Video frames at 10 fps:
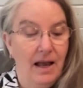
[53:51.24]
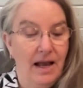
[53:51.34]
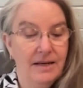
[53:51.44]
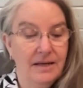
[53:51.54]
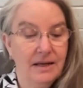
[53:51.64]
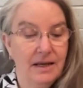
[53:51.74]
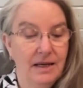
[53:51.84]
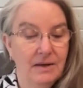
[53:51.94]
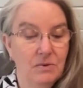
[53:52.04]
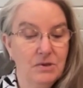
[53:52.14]
And
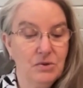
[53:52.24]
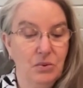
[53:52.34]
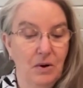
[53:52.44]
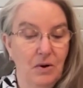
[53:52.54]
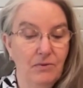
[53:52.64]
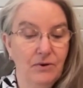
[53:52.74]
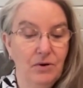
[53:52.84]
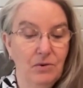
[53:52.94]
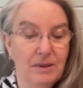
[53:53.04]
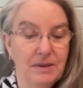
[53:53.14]
it was 12
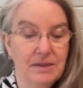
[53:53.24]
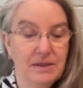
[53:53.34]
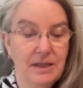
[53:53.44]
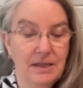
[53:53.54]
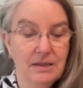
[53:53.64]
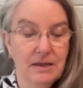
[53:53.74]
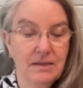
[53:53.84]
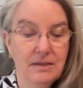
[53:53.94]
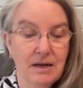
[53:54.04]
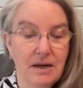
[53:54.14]
cubits
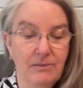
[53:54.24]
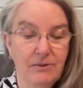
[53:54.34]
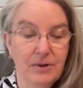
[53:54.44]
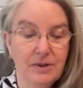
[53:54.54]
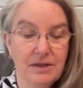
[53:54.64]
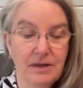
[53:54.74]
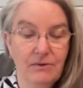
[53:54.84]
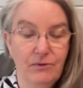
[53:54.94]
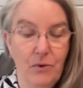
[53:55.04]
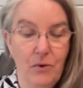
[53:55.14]
in circumference and
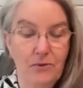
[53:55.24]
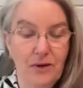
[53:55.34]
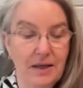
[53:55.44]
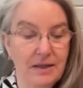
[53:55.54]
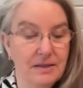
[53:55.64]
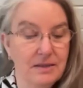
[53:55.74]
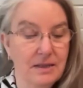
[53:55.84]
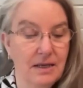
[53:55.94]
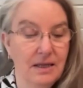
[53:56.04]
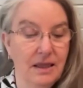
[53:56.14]
4
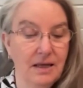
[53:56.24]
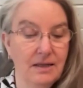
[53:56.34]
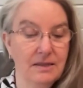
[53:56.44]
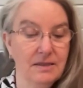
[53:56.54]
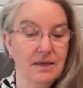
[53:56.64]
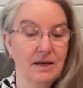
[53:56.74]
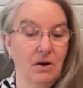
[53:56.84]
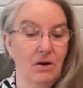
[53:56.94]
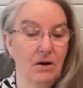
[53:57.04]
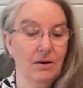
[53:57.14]
fingers in thickness and
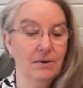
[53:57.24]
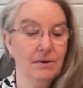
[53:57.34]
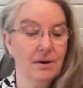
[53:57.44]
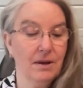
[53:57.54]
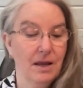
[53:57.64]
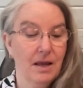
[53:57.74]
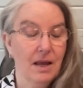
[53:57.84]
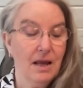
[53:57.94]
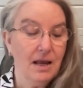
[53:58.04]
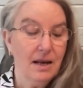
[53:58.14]
hollow.
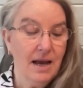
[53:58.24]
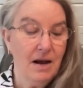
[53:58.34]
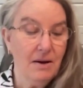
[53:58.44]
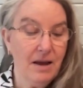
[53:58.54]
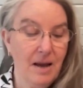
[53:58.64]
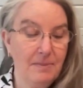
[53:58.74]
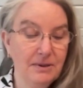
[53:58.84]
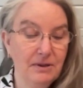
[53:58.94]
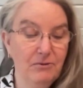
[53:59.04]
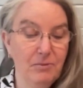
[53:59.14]
Now a
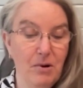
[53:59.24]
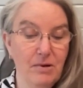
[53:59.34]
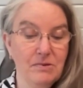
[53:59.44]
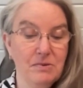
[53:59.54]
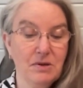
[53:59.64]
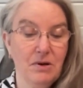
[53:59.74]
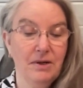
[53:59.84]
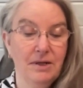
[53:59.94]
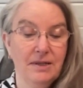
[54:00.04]
capital of bronze was on